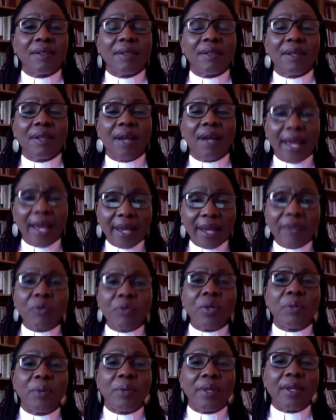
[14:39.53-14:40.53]
I
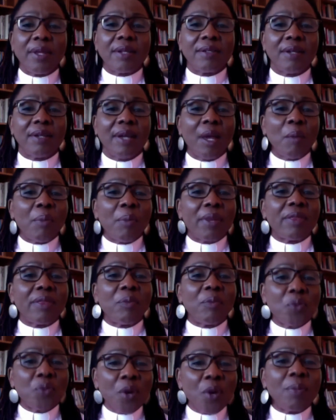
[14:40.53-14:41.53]
agree with that. But the
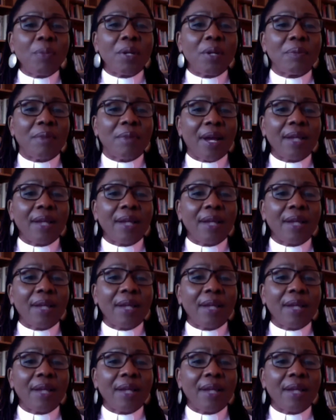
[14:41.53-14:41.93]
problem,